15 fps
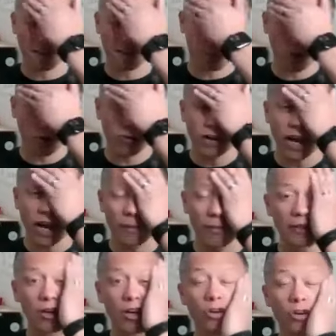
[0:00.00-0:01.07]

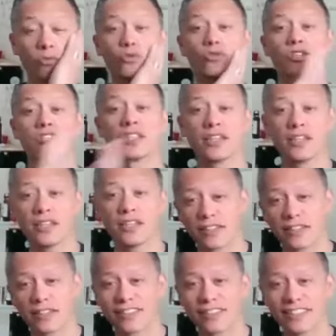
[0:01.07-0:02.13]
programming,
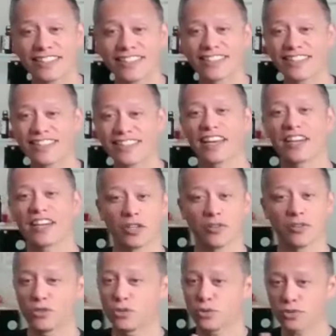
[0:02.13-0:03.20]
routine is the enemy.
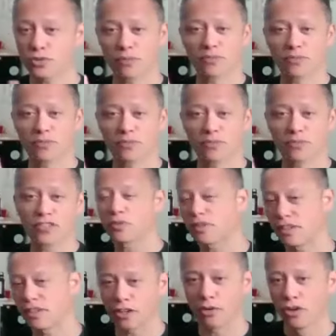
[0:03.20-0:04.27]
If you do something
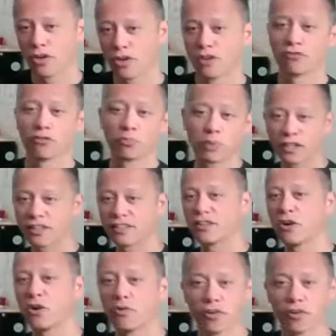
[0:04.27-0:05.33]

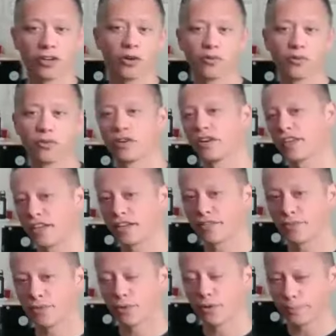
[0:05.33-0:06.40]
repeatedly over and over
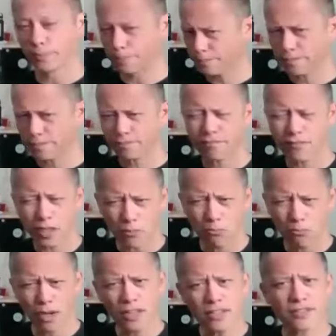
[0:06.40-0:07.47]
again for
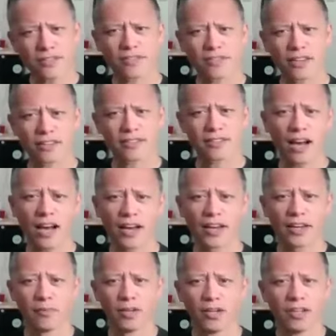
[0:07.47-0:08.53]
months at a
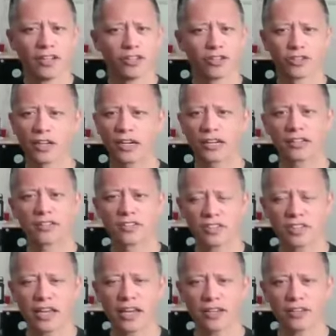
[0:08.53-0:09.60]
time, you're not going to
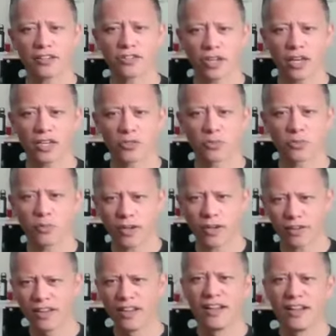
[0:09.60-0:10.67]
see any change. We want
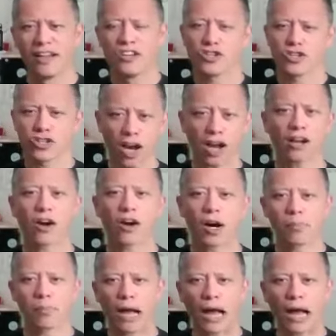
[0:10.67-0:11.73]
to shock
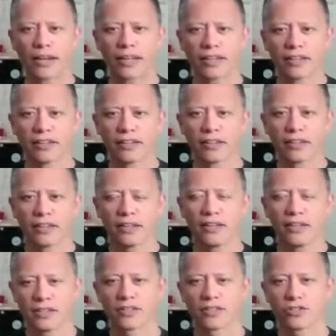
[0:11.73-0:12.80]
our body
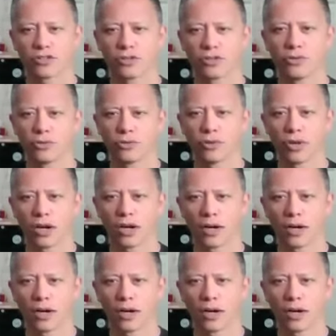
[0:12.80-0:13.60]
into